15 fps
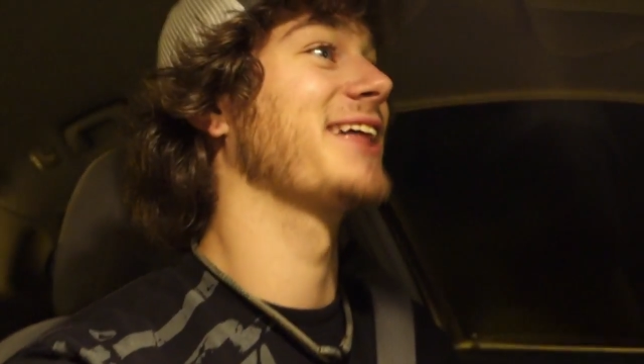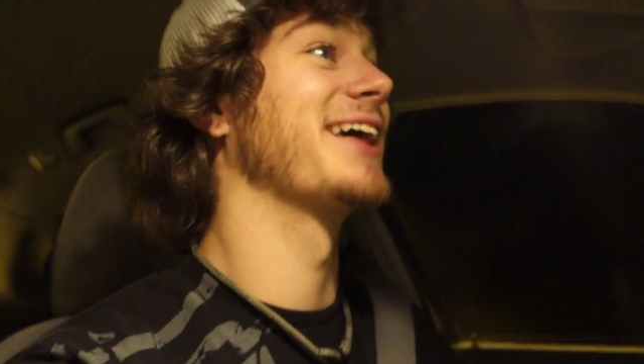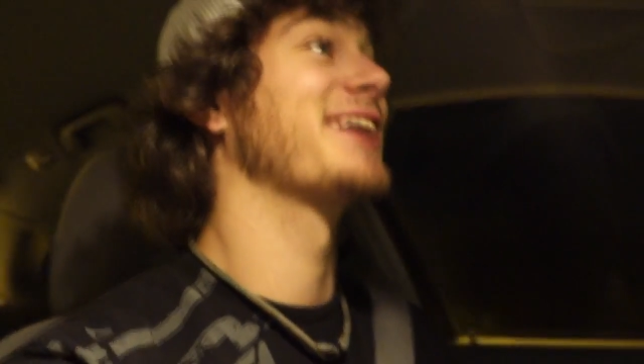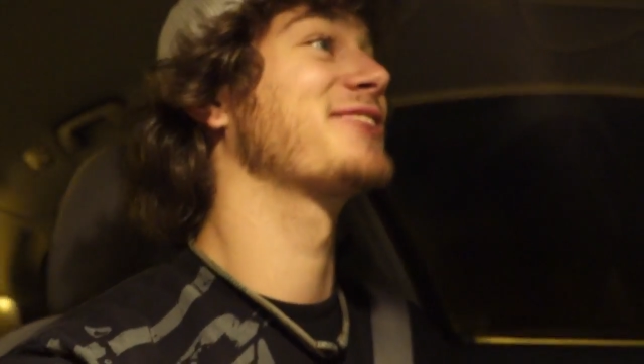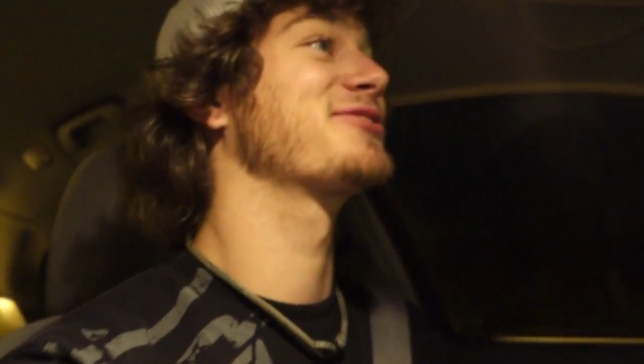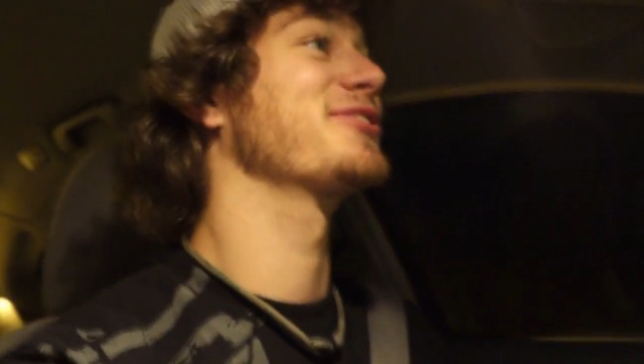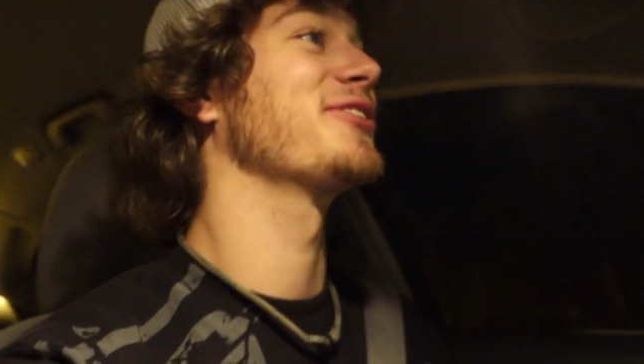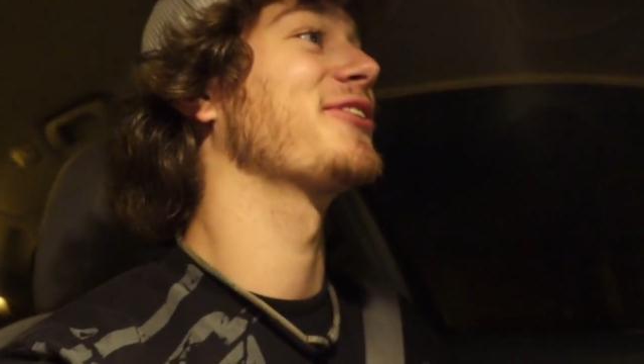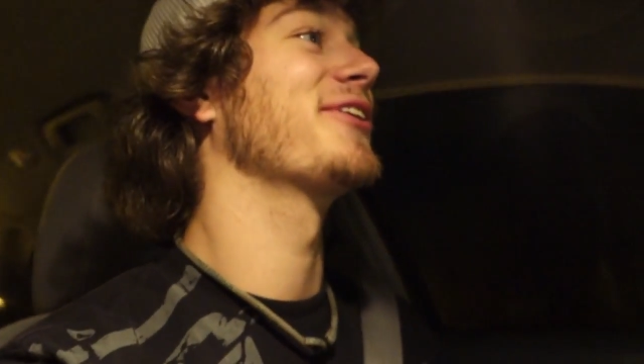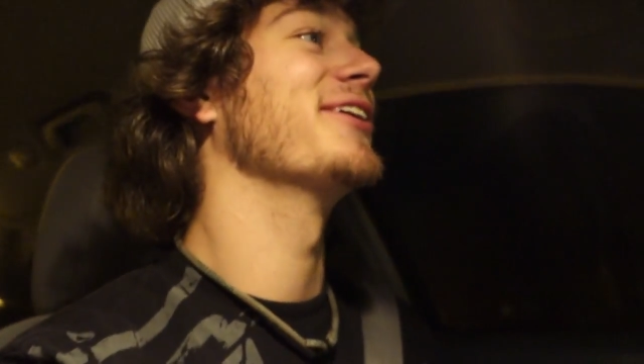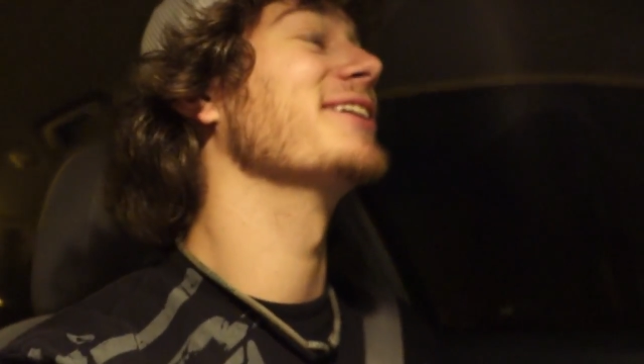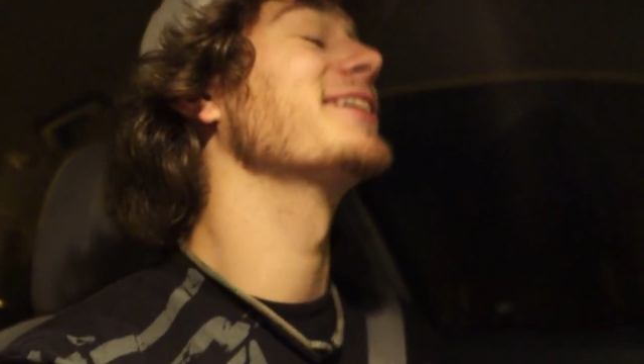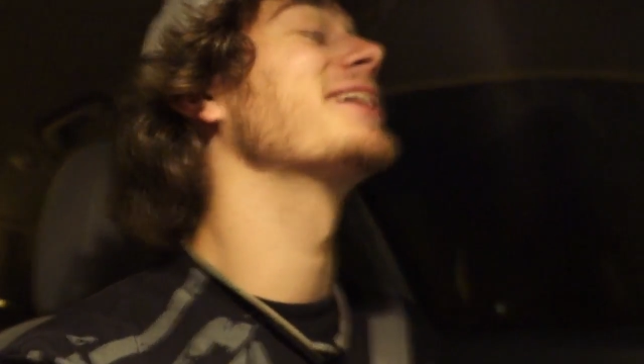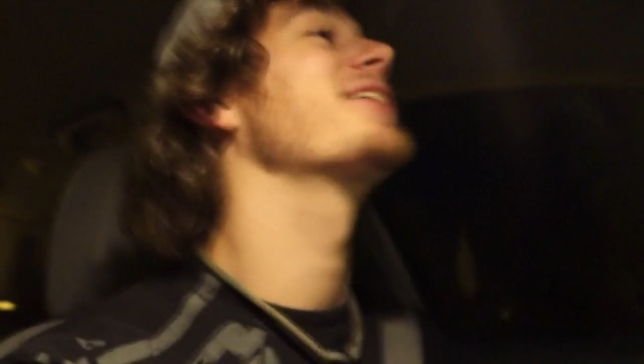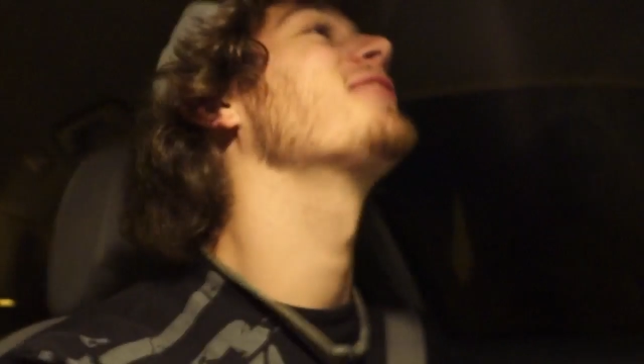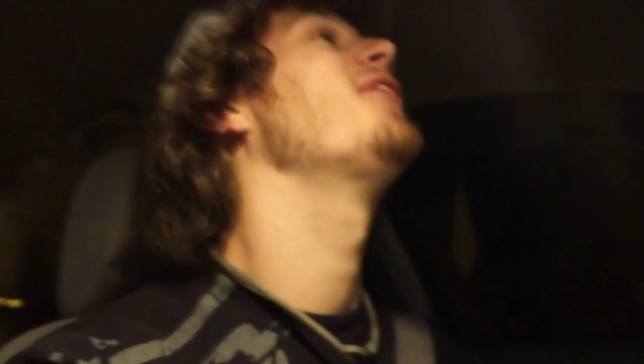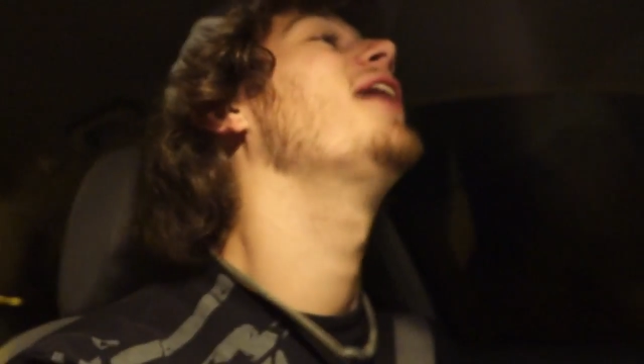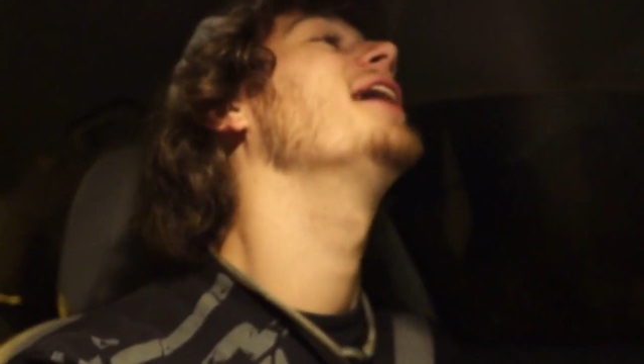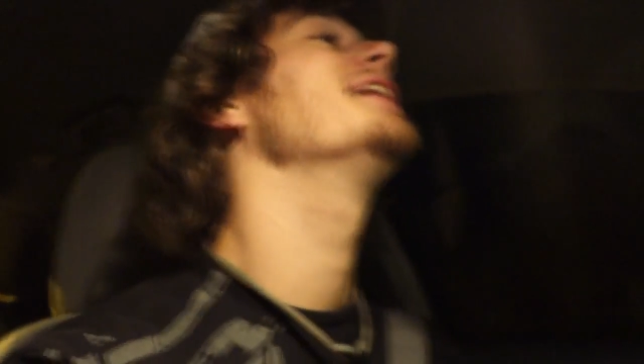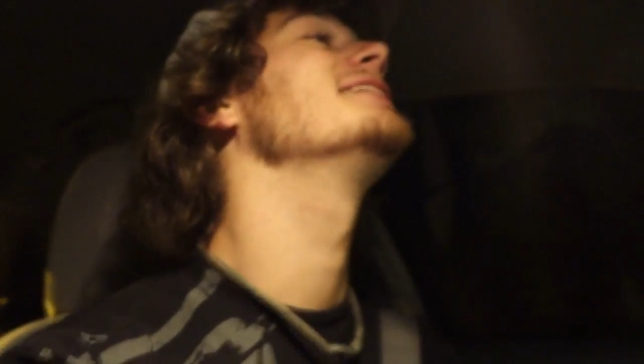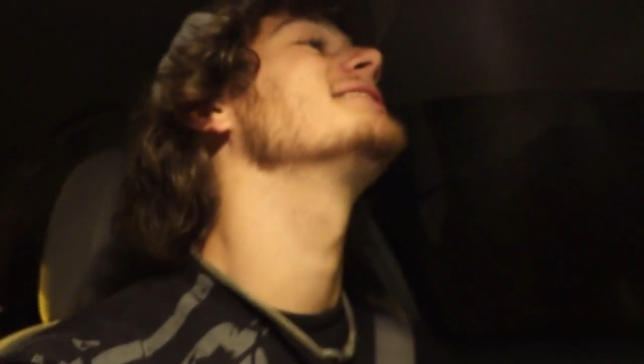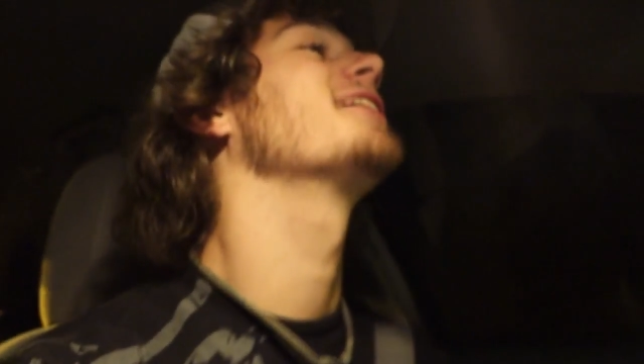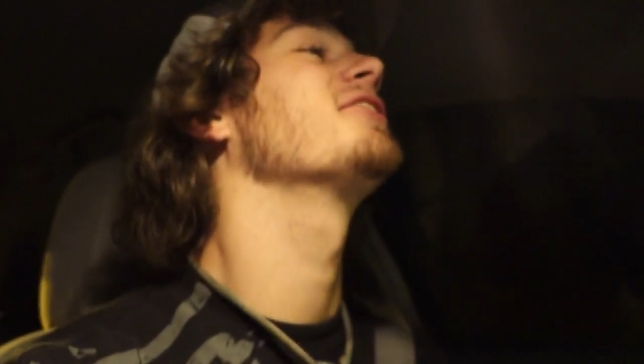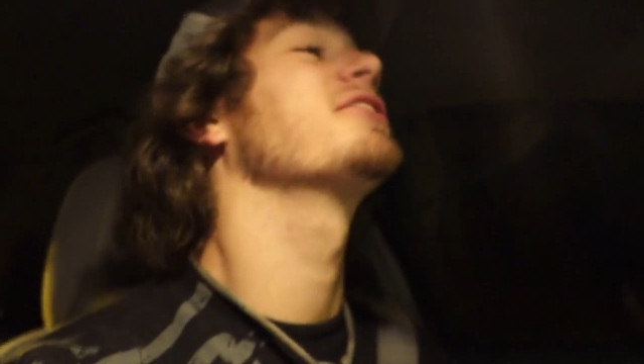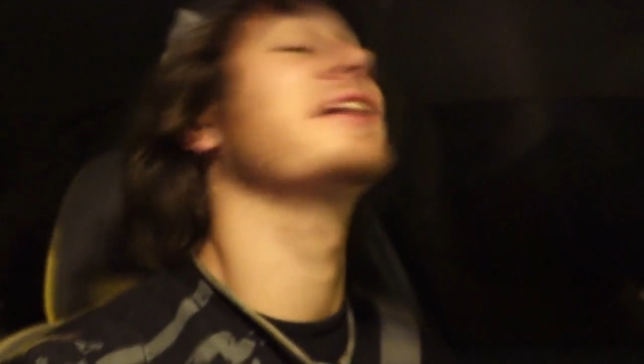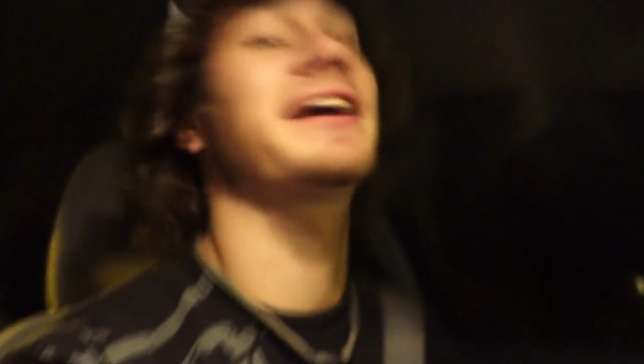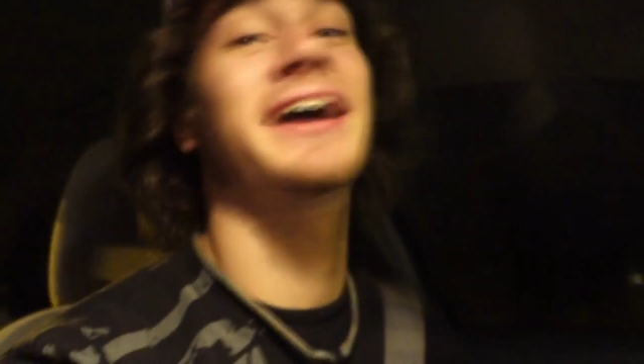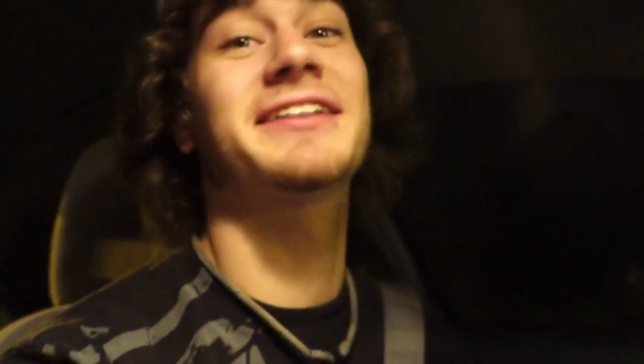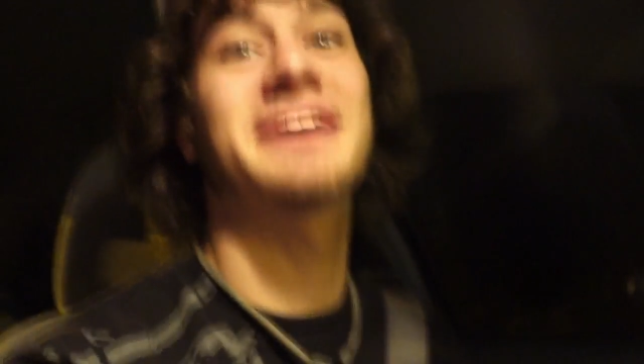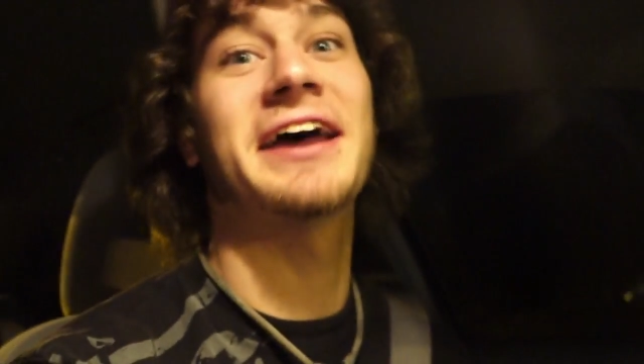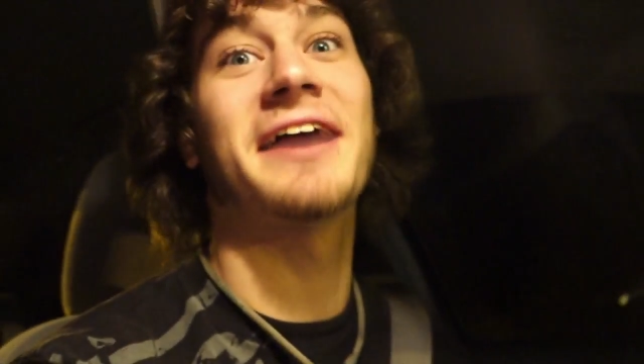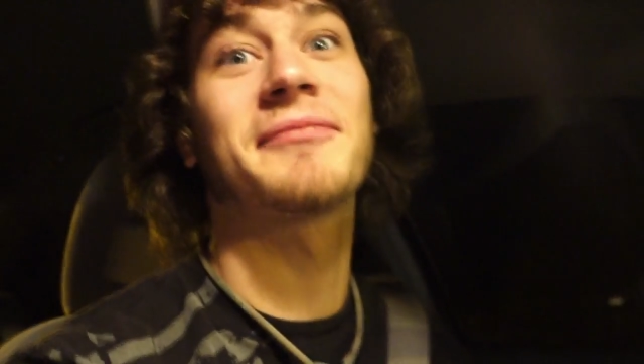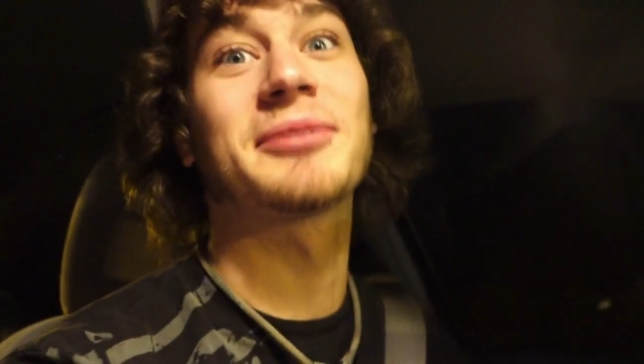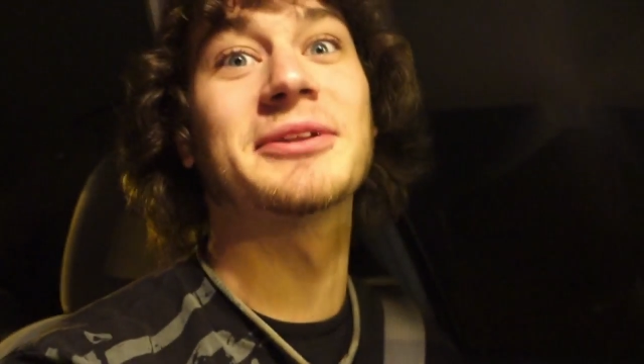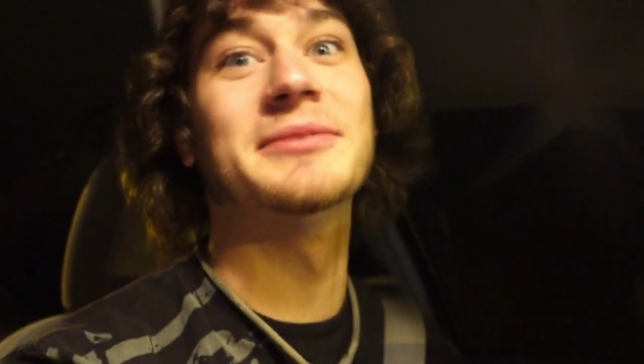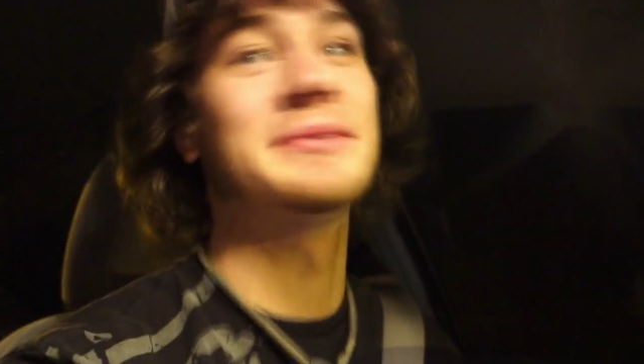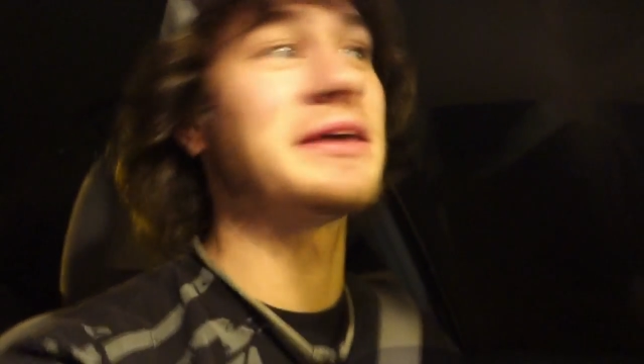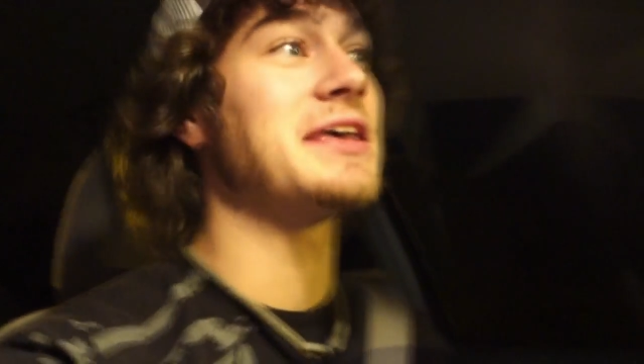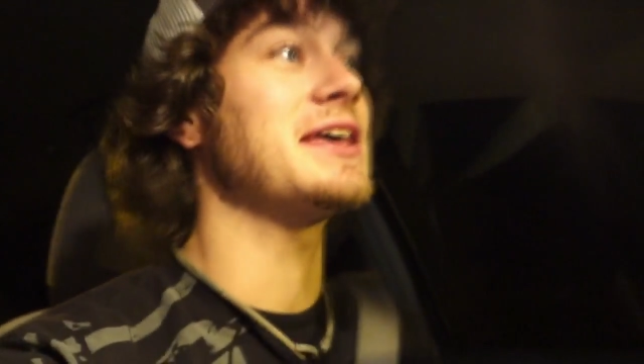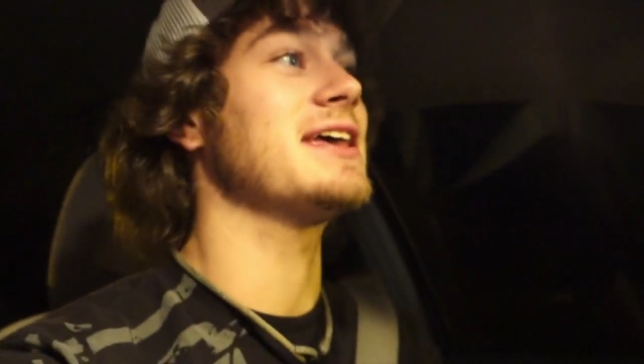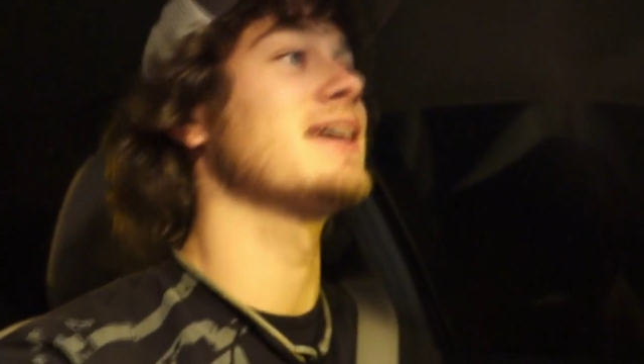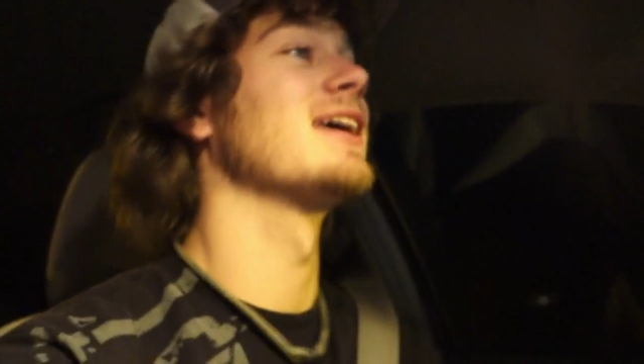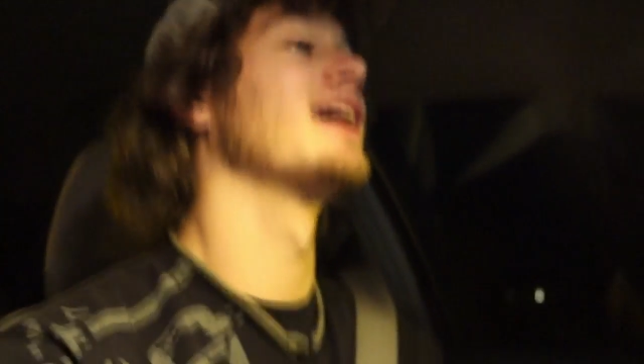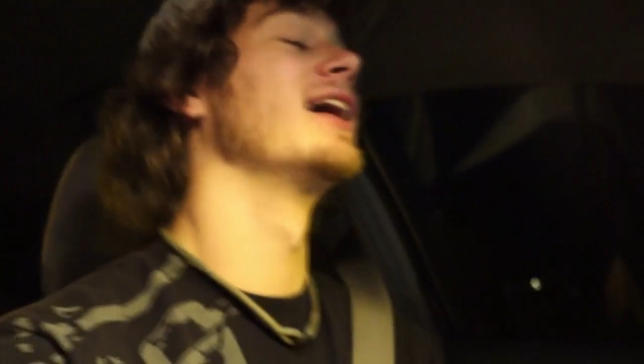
Like, for real. Like, why does everything have to happen to me?